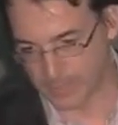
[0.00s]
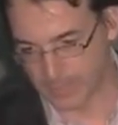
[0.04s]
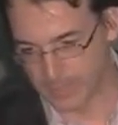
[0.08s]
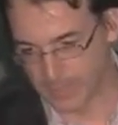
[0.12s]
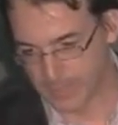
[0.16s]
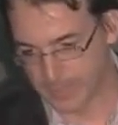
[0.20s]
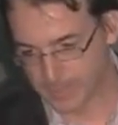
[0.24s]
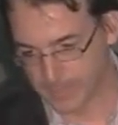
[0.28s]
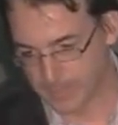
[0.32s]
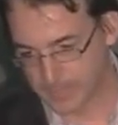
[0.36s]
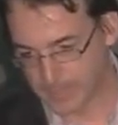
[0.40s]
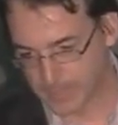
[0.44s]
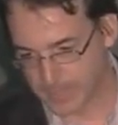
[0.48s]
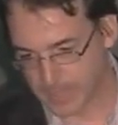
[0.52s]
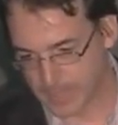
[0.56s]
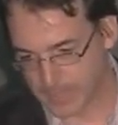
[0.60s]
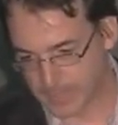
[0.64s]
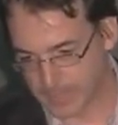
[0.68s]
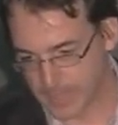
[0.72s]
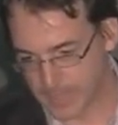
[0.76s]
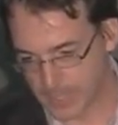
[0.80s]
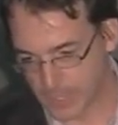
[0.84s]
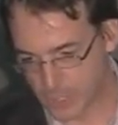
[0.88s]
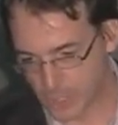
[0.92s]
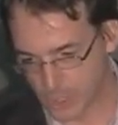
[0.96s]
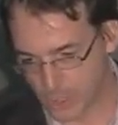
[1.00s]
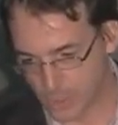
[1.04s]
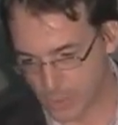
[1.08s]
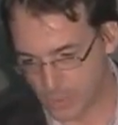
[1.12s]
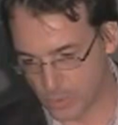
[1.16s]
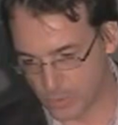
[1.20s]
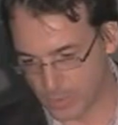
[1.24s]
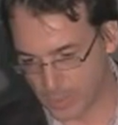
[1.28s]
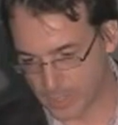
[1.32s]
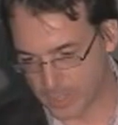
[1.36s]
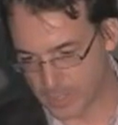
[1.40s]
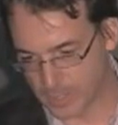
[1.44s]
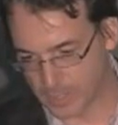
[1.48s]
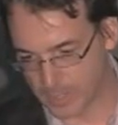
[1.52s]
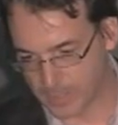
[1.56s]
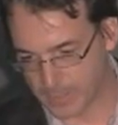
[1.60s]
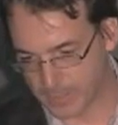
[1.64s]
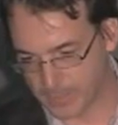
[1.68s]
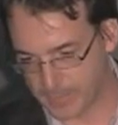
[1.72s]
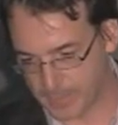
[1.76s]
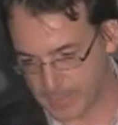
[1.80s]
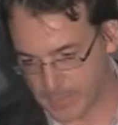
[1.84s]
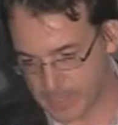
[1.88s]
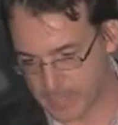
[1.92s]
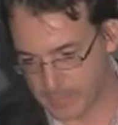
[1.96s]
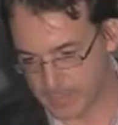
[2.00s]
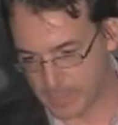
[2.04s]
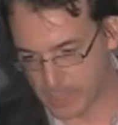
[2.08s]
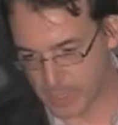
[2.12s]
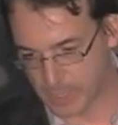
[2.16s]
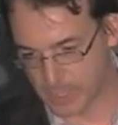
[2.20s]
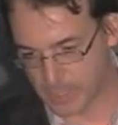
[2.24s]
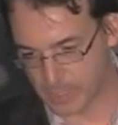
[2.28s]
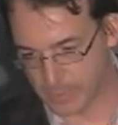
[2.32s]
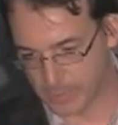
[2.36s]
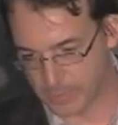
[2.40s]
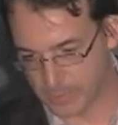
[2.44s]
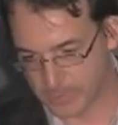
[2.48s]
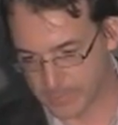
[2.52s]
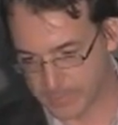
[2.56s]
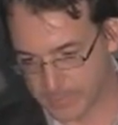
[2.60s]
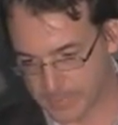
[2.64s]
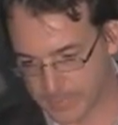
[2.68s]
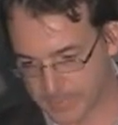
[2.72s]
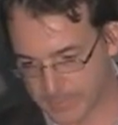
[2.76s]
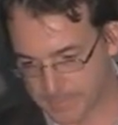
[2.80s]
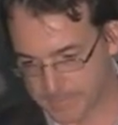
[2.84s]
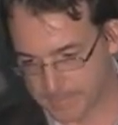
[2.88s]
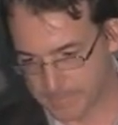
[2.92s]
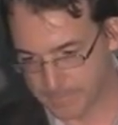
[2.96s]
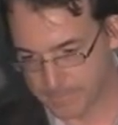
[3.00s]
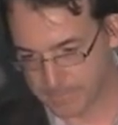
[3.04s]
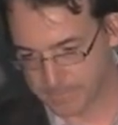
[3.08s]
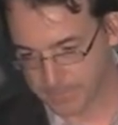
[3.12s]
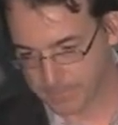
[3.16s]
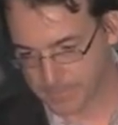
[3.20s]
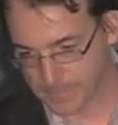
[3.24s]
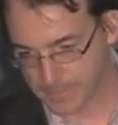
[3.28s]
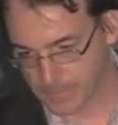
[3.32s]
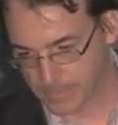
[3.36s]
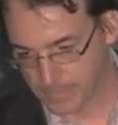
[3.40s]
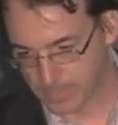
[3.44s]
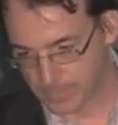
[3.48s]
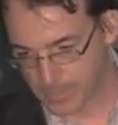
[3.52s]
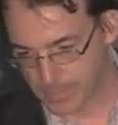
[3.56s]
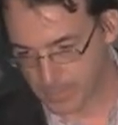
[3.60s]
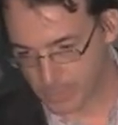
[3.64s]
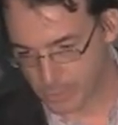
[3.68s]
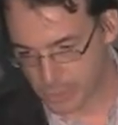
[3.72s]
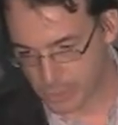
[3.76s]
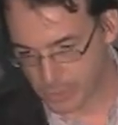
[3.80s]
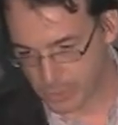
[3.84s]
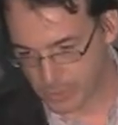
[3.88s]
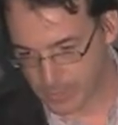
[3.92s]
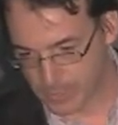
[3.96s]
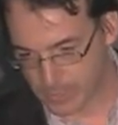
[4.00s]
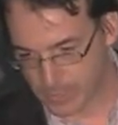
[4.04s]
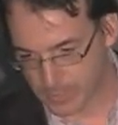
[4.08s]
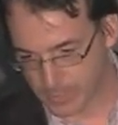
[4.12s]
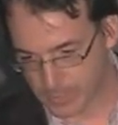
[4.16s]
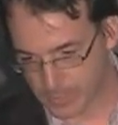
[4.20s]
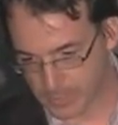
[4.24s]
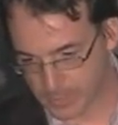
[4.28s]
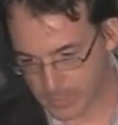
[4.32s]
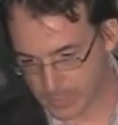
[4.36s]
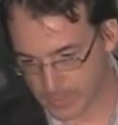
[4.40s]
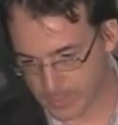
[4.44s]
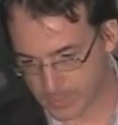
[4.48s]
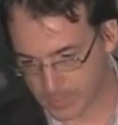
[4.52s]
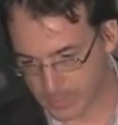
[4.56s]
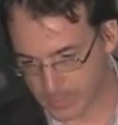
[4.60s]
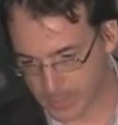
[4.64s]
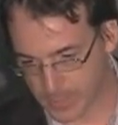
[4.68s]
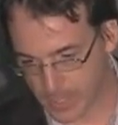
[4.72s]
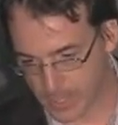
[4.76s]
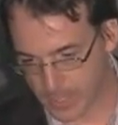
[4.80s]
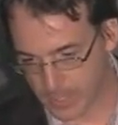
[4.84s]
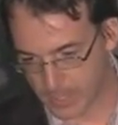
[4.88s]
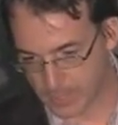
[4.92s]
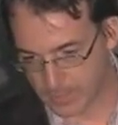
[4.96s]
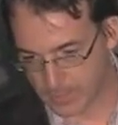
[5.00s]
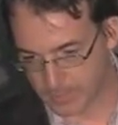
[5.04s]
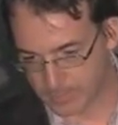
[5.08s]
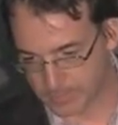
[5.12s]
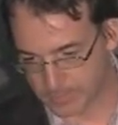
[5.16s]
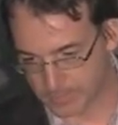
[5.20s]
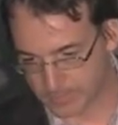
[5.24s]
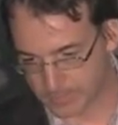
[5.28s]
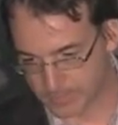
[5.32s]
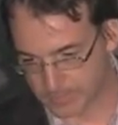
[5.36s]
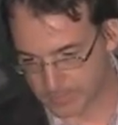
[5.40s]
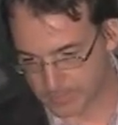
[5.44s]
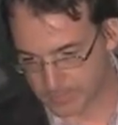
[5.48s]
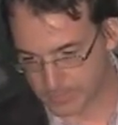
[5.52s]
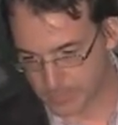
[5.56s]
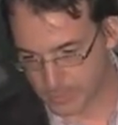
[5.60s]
are all terrified about. And I think I show an image here when I was showing the